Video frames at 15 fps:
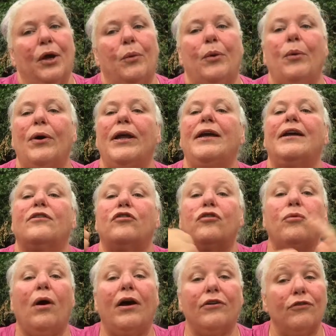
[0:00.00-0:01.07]
We wanna hit
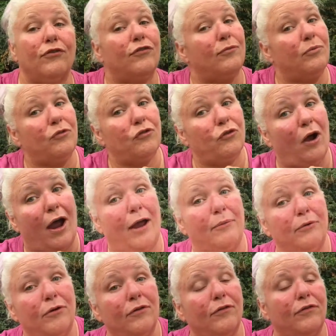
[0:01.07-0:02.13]
200
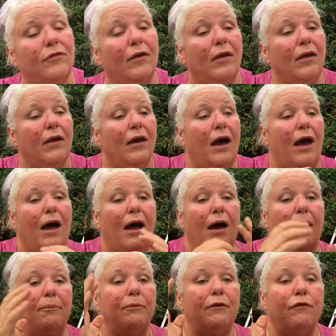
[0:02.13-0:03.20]
subscribers
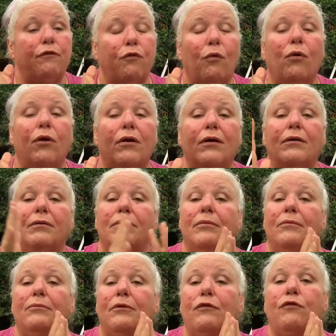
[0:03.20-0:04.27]

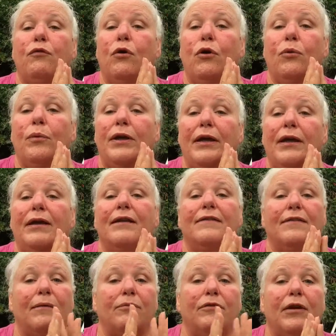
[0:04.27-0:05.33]
before we hit
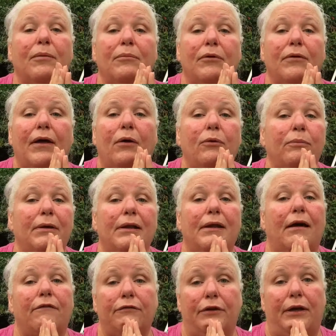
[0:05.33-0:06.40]
September. That would be
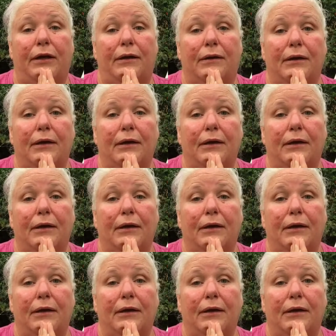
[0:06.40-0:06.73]
lovely.